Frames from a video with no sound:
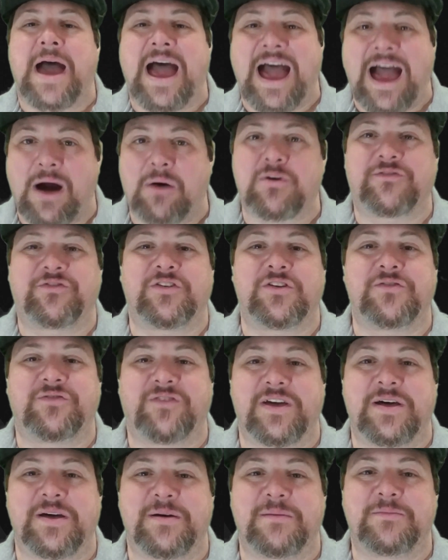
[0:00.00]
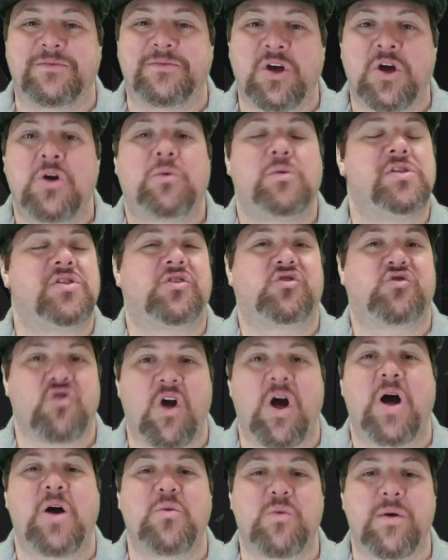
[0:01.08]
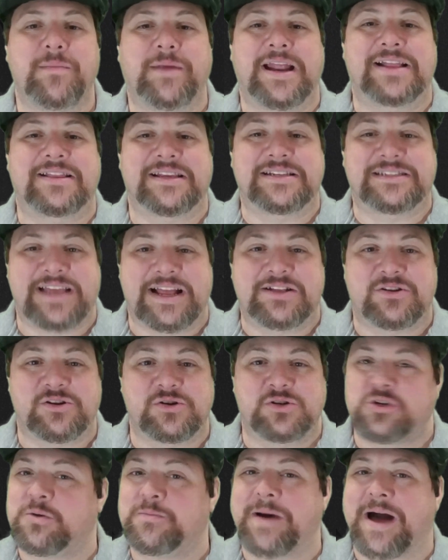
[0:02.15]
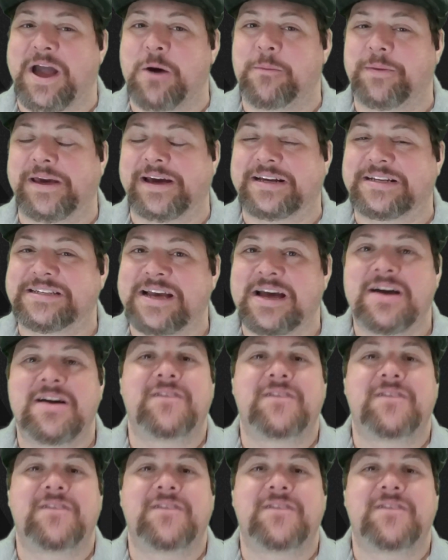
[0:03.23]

powerful films with strong women at the center, two biopics.